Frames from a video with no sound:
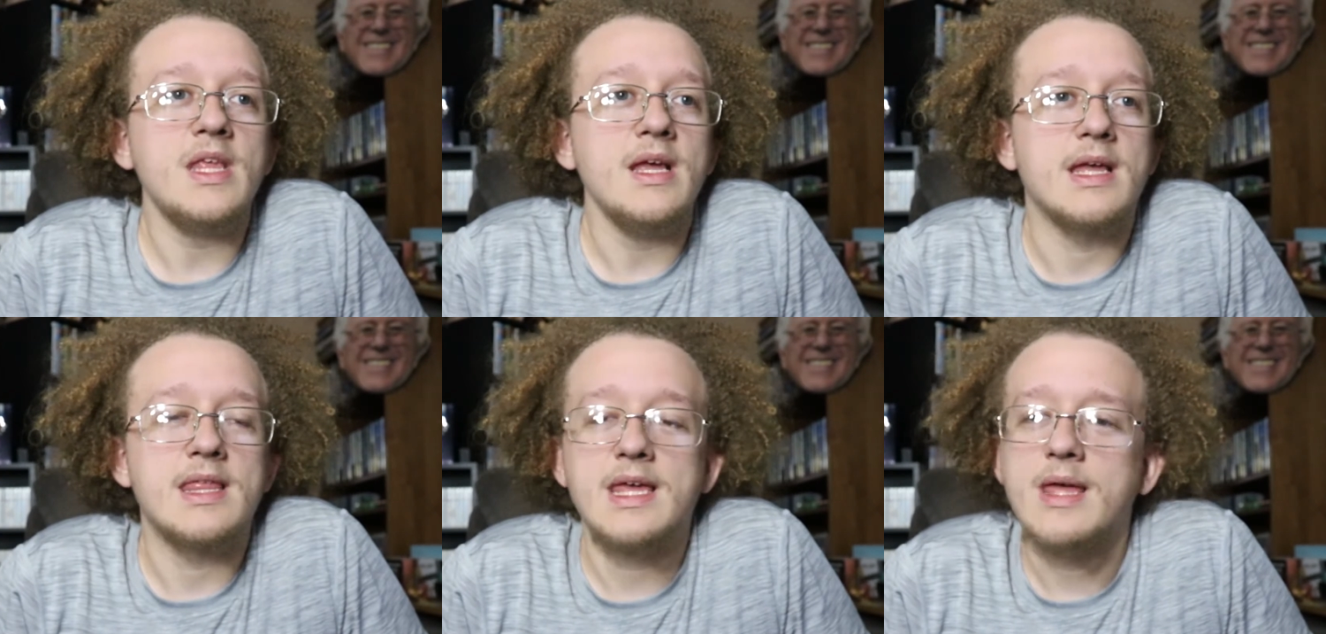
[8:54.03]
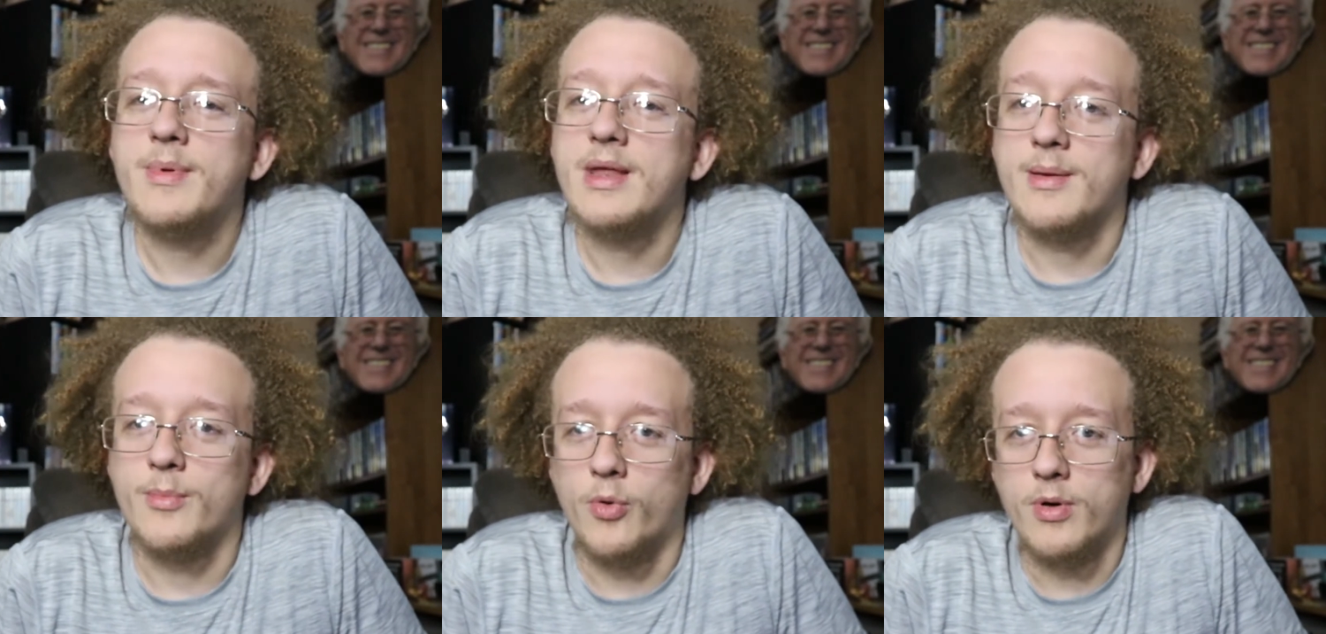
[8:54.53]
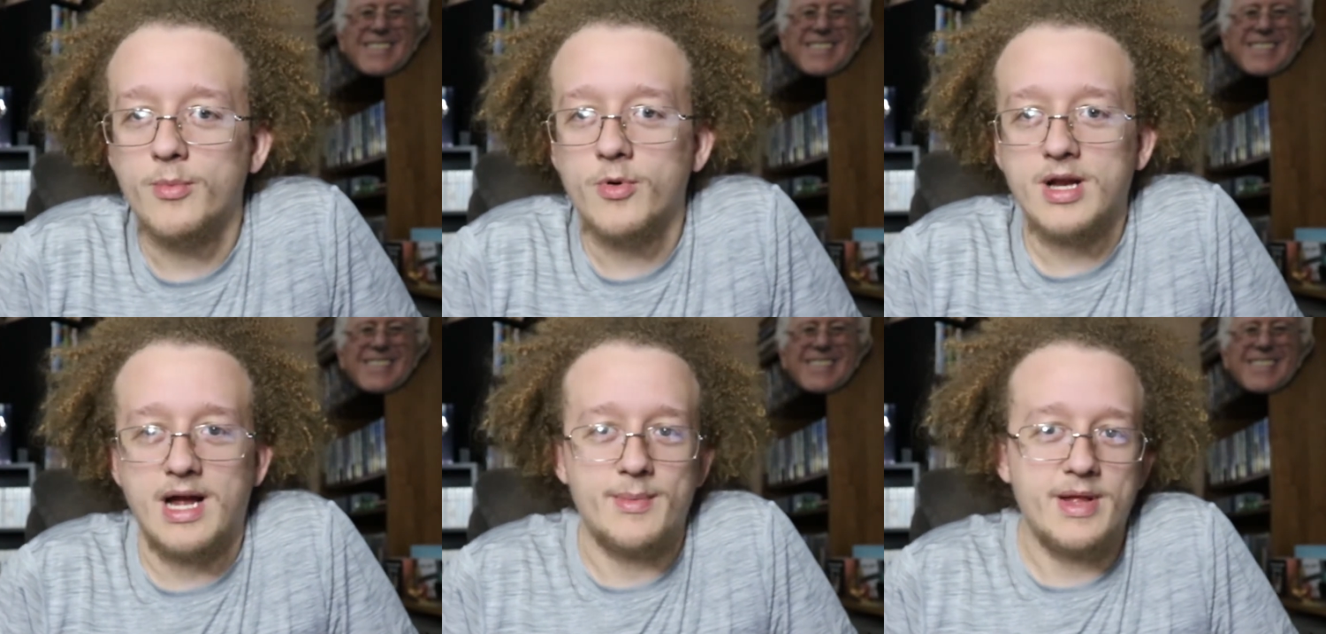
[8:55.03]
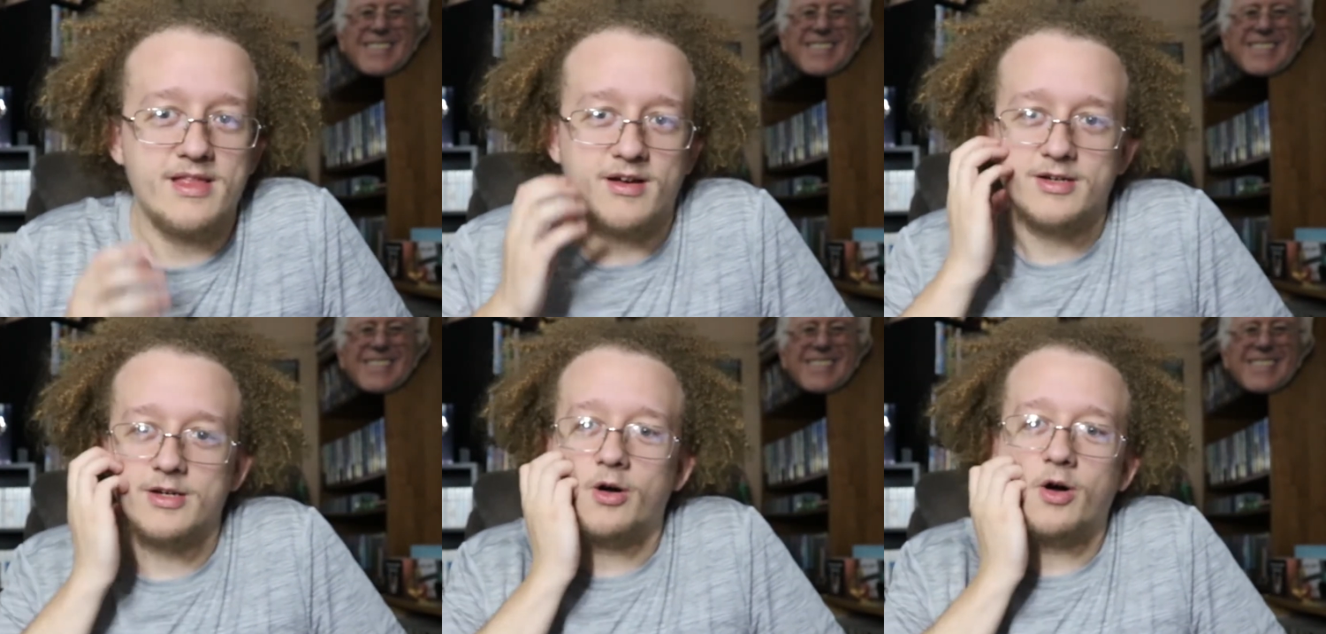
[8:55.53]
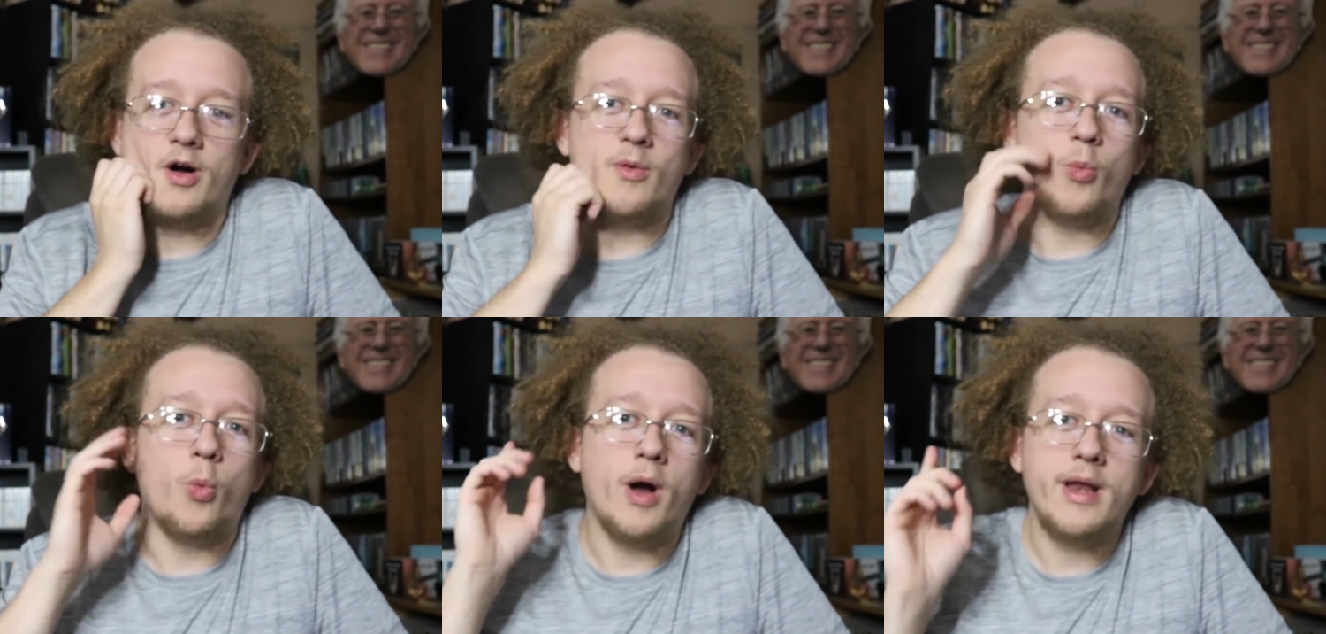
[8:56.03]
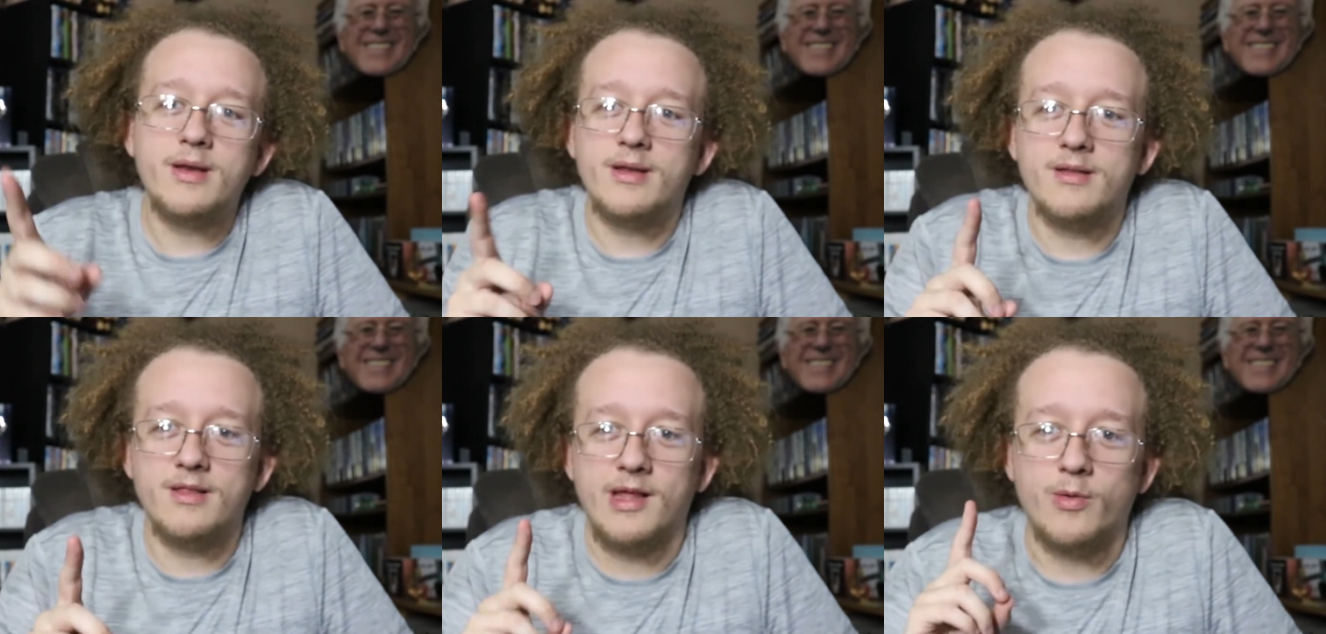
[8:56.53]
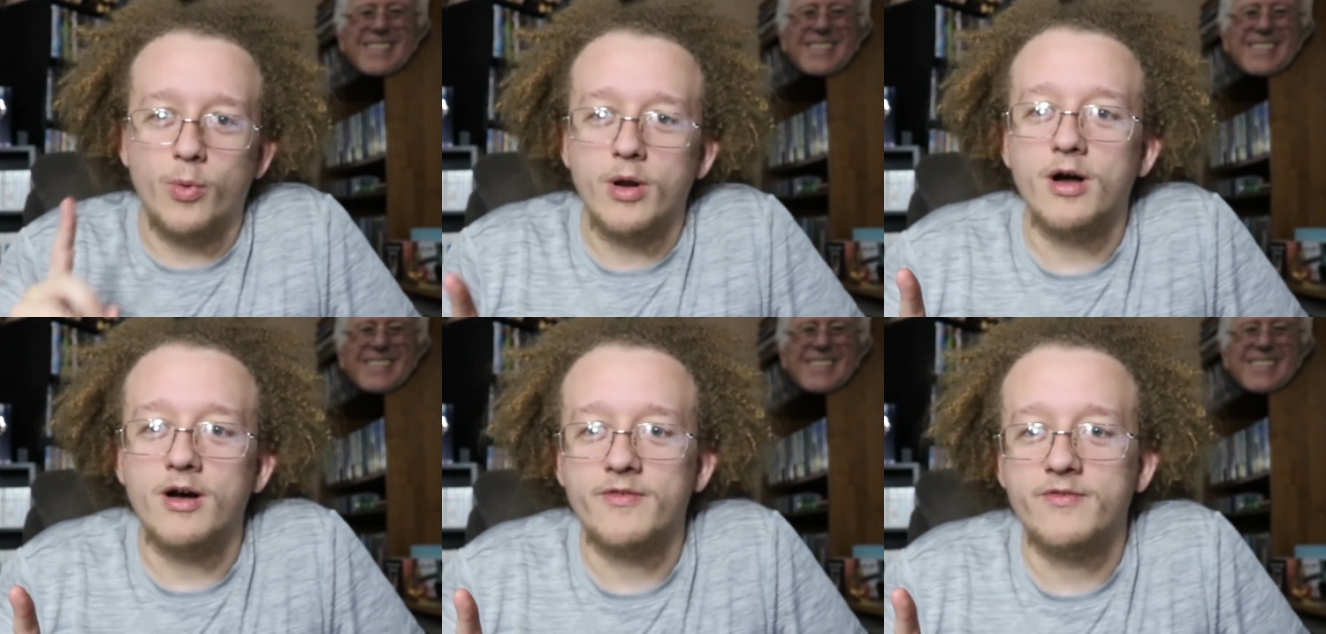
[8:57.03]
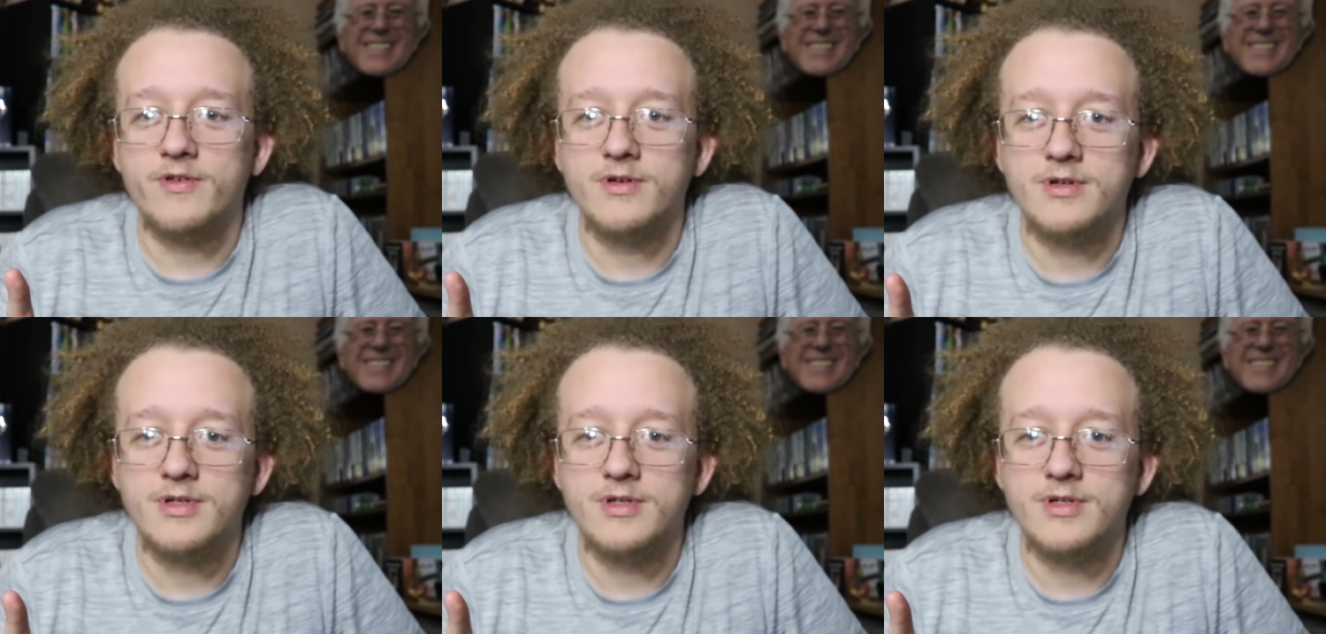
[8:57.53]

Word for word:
Speaker 1: because I keep getting more and more comments on one like one-off